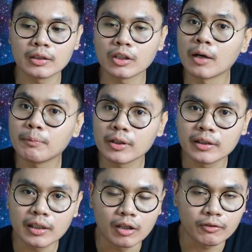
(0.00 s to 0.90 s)
topple
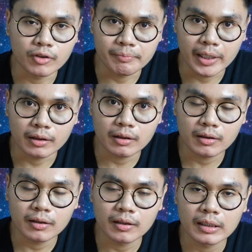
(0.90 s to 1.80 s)
the government,
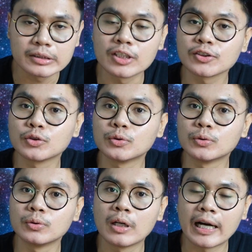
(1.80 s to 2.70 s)
just
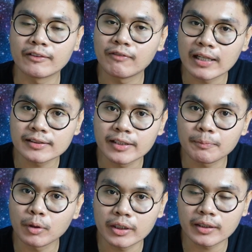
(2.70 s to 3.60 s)
to advance their
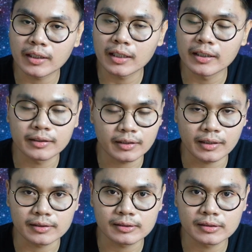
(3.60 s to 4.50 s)
political
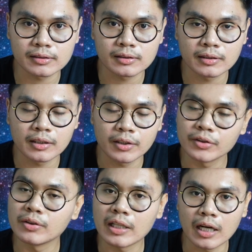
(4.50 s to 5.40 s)
interests.
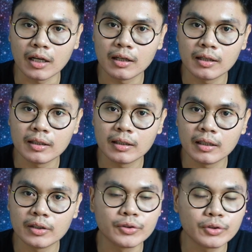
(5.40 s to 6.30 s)
Yun lang.
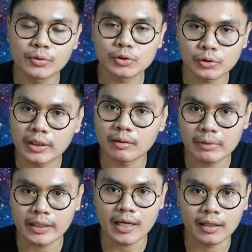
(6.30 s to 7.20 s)
Yun yung gusto nilang
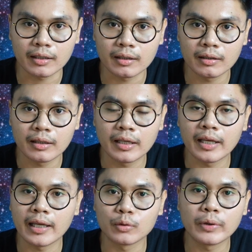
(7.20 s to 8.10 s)
mangyari.
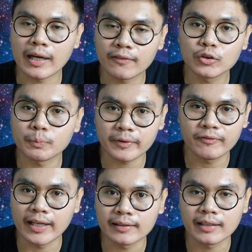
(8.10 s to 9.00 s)
And we have to
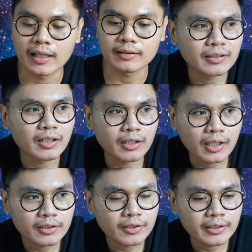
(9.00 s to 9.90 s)
prevent that.
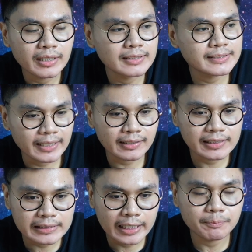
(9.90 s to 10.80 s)
Rather than set
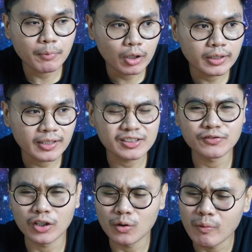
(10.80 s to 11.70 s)
aside politics
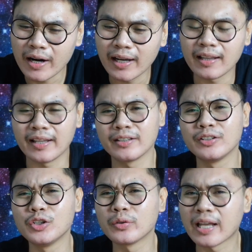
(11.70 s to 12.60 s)
for a while and
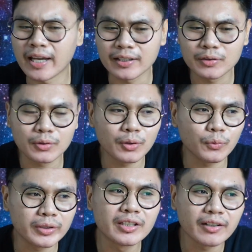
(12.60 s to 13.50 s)
unite
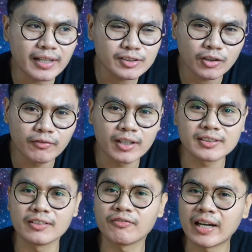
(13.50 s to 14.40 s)
with the rest of us
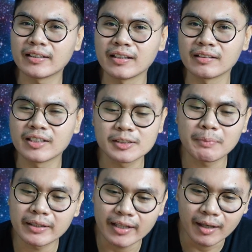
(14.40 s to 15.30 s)
in fighting this
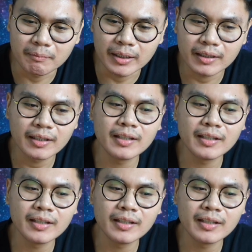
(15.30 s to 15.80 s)
pandemic,